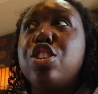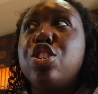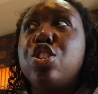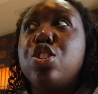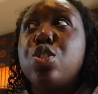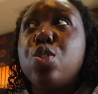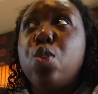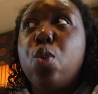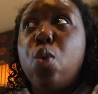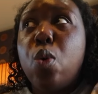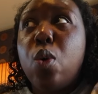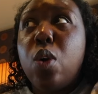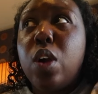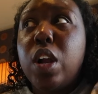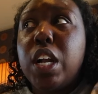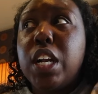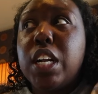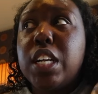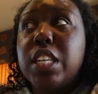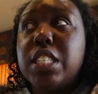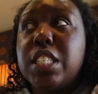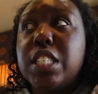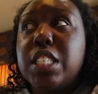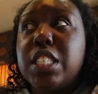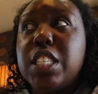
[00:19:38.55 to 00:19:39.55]

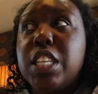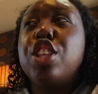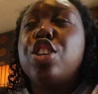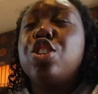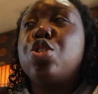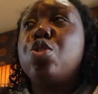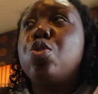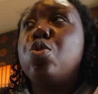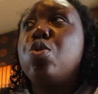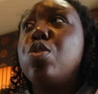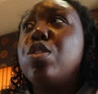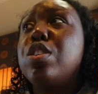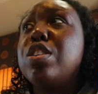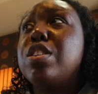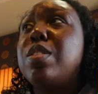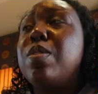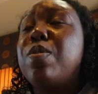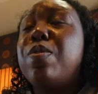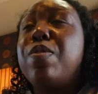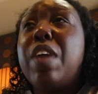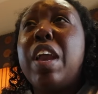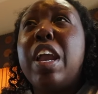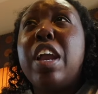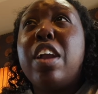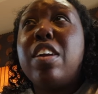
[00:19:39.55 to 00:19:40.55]
scores. The scores
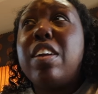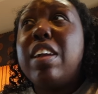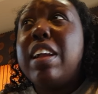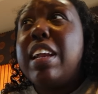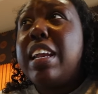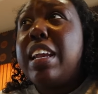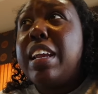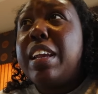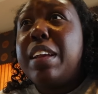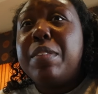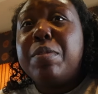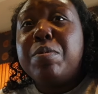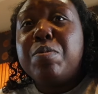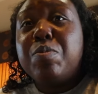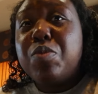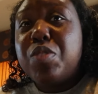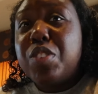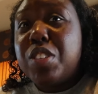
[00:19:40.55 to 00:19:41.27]
vary.